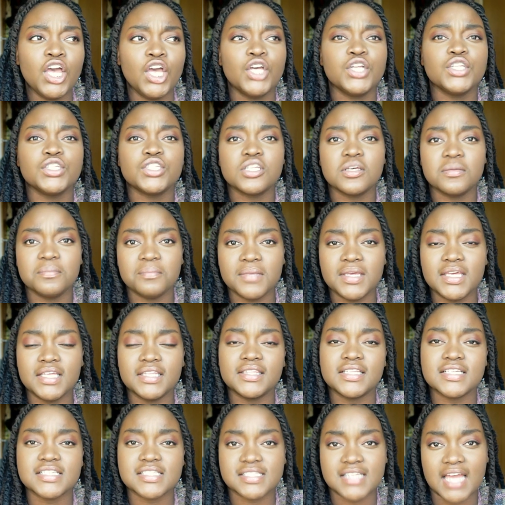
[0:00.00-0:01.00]
to meet
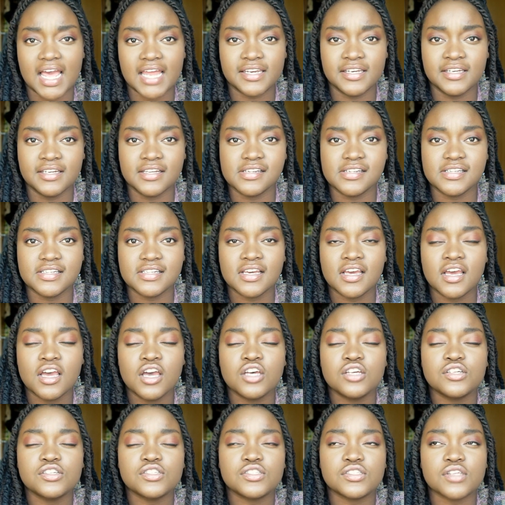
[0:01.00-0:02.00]
the standard.
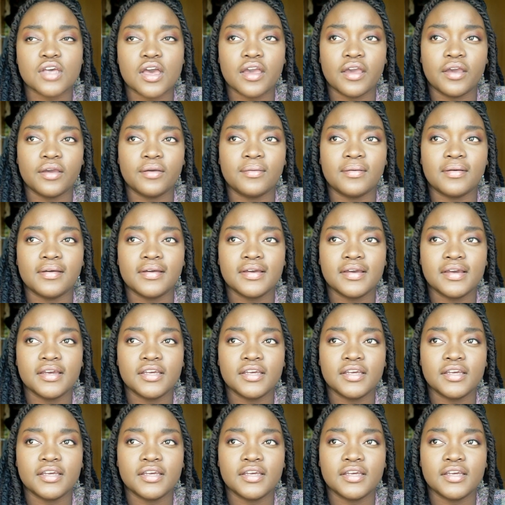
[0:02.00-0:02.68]
So